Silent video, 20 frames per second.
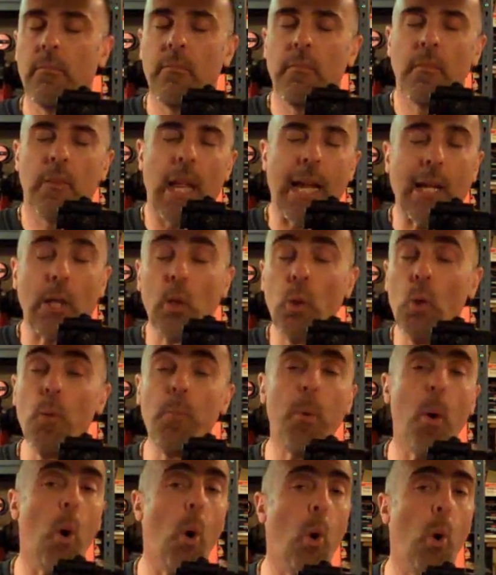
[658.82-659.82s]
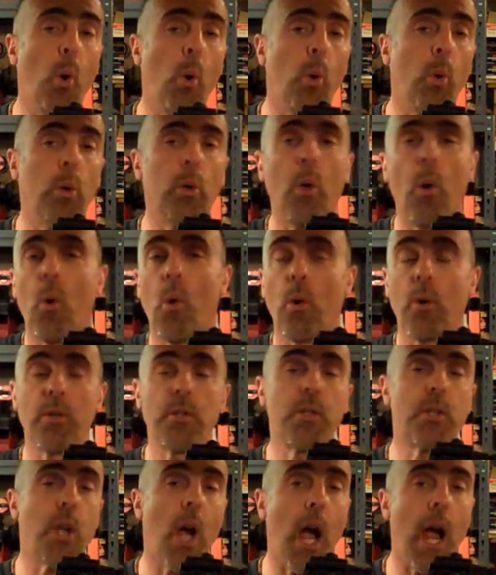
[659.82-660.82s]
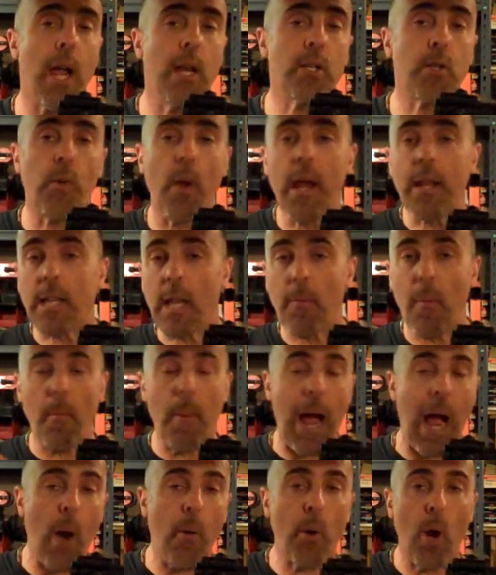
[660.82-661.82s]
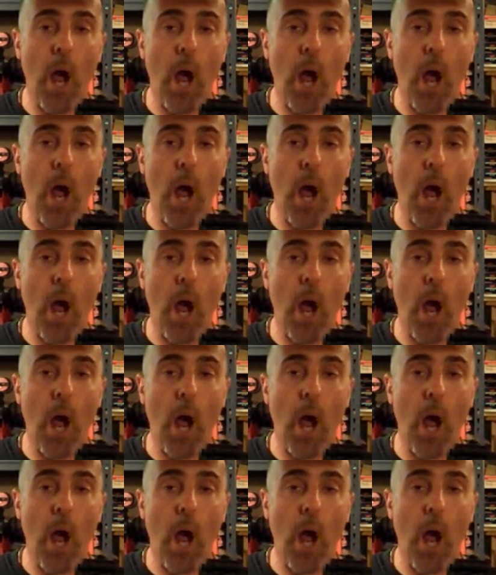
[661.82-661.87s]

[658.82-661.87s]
like Loophole or Zeiss or any type of powered